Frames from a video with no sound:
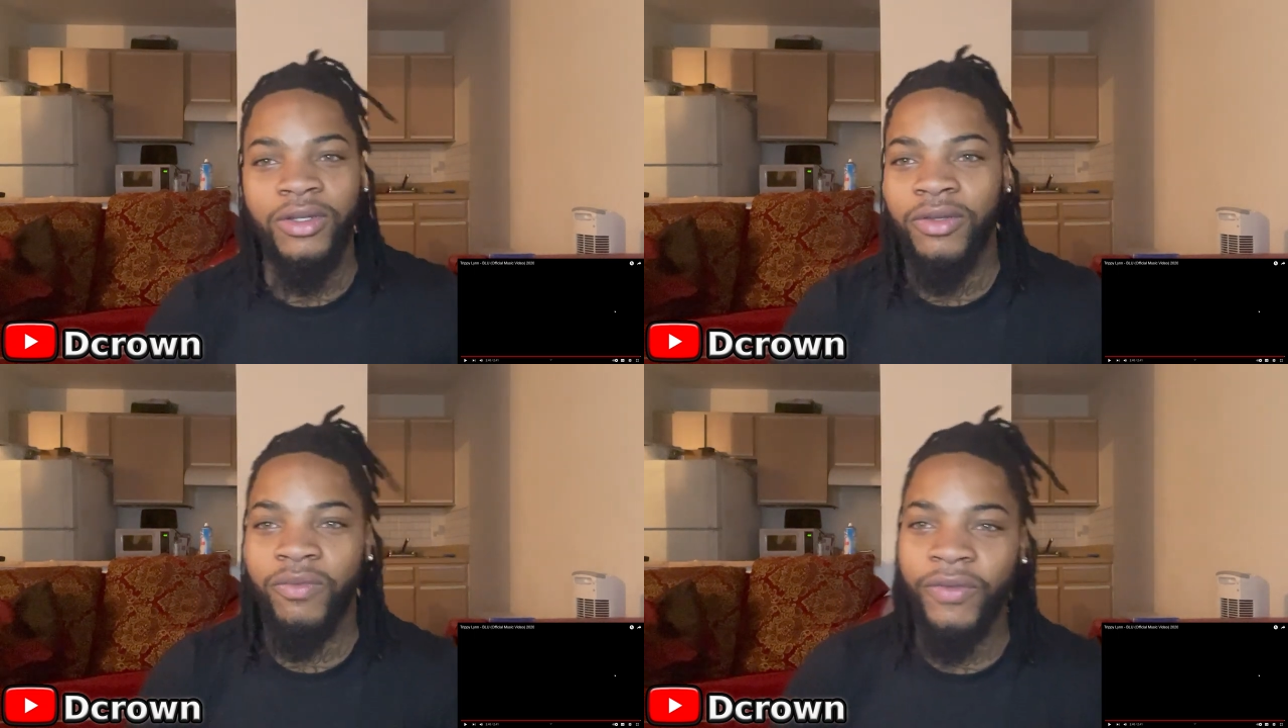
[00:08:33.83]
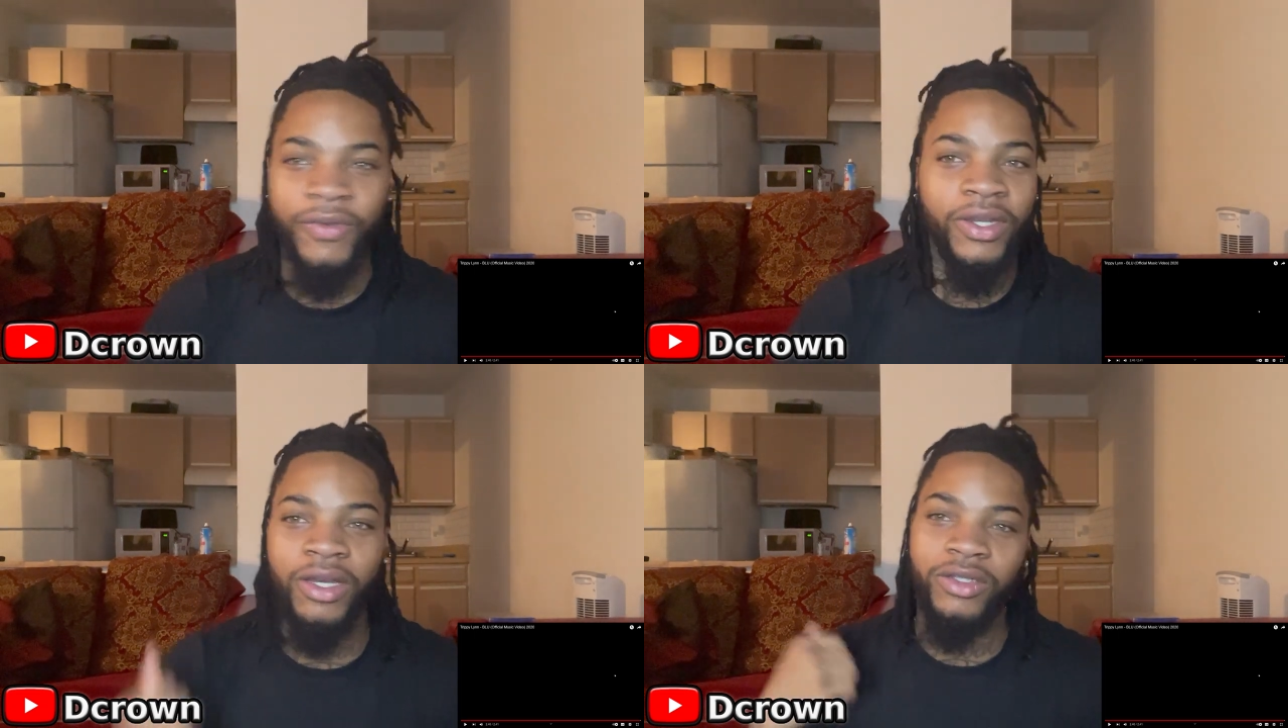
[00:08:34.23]
We
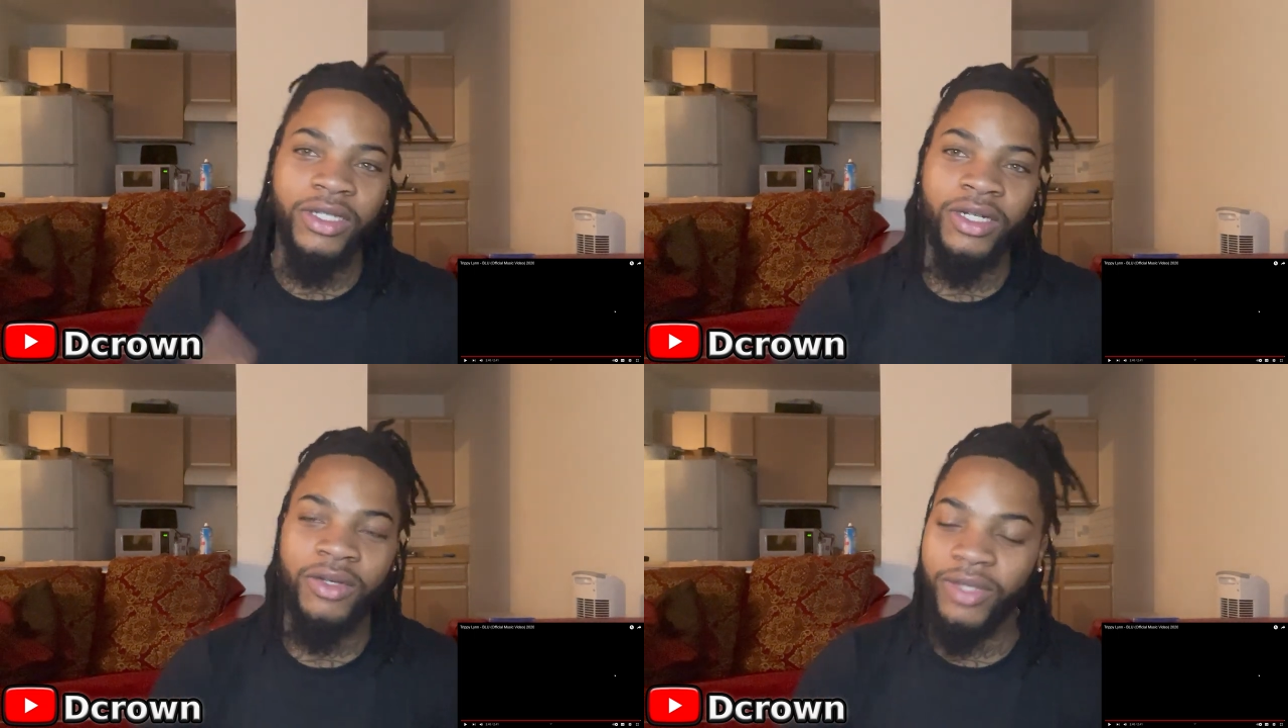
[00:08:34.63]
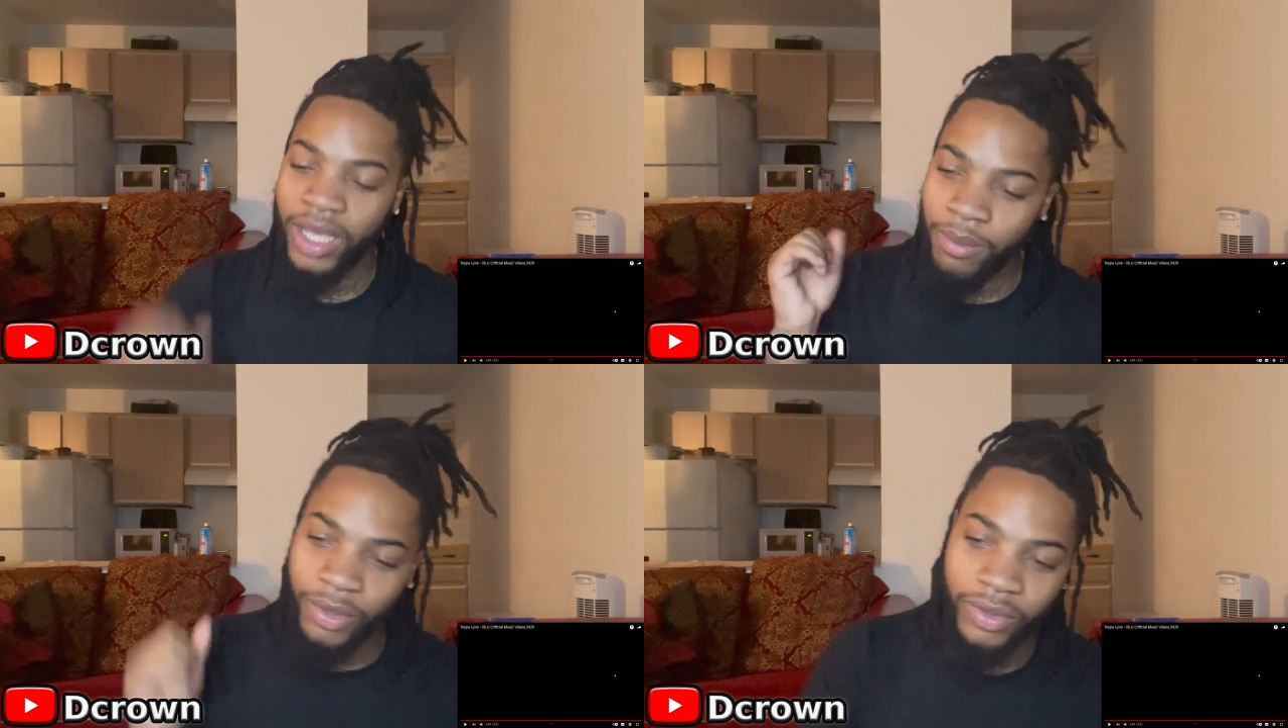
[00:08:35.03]
finna go turn up. We
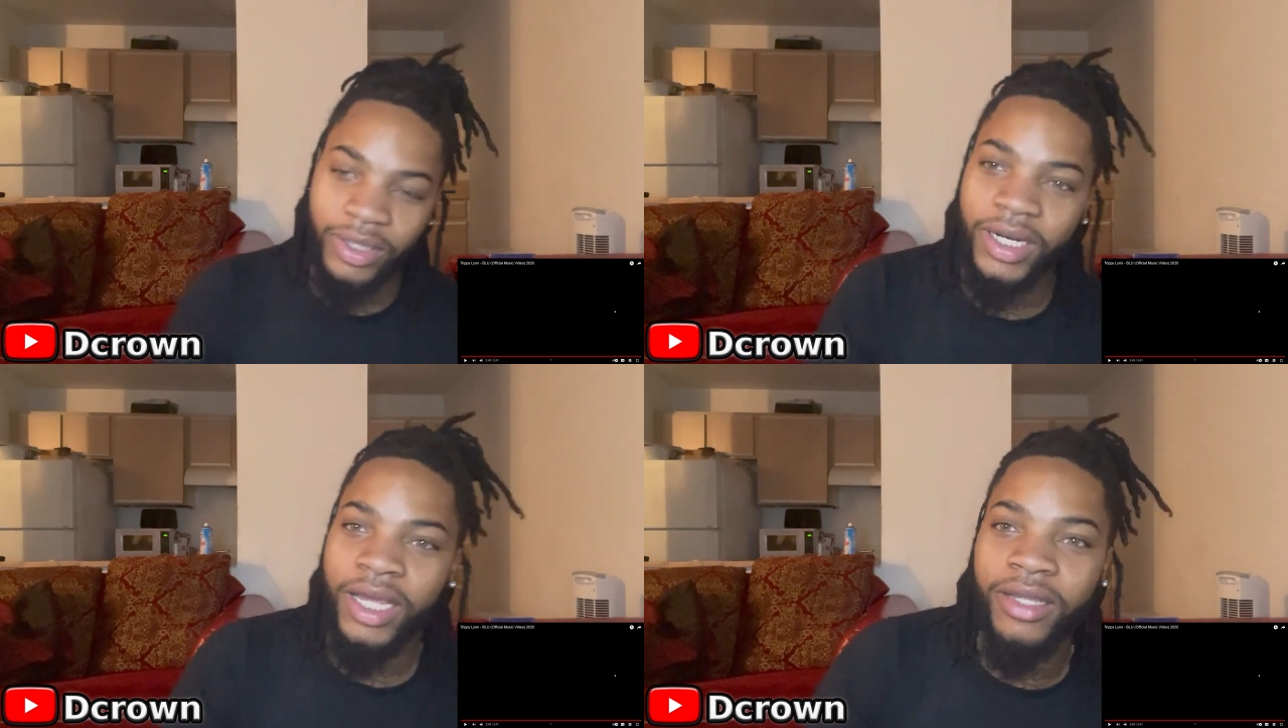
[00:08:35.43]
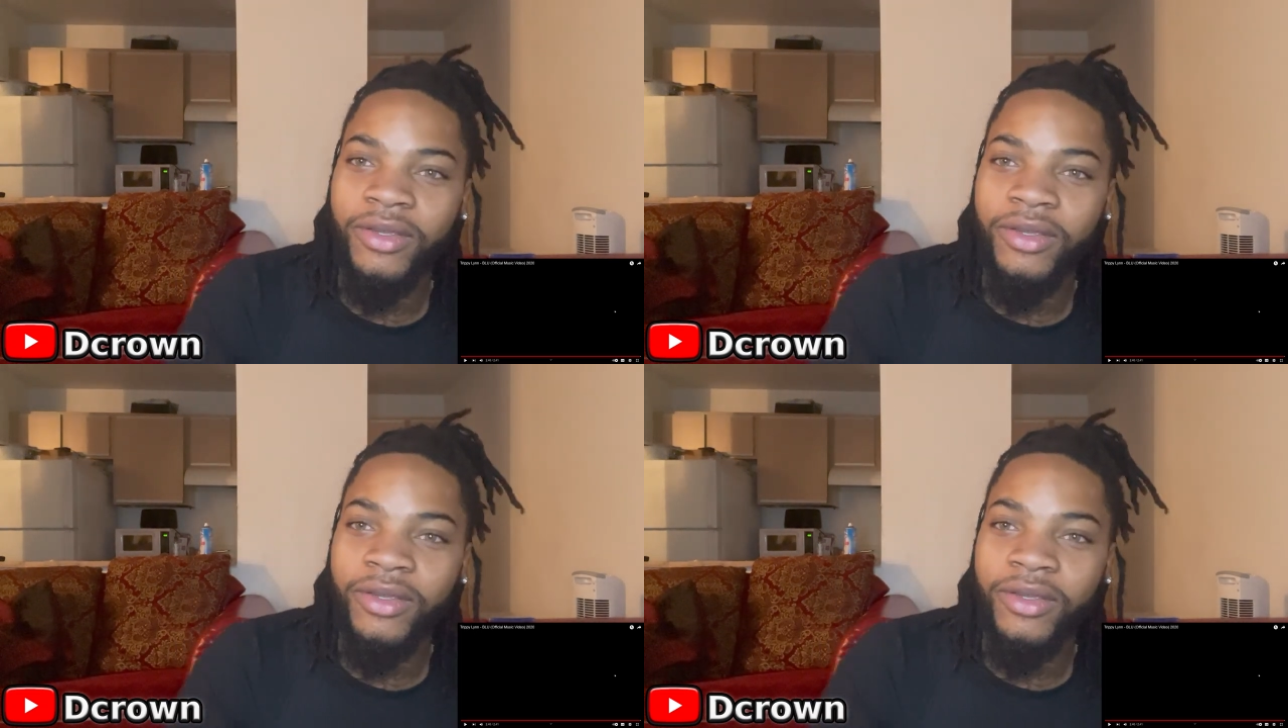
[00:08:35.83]
at Blue tonight.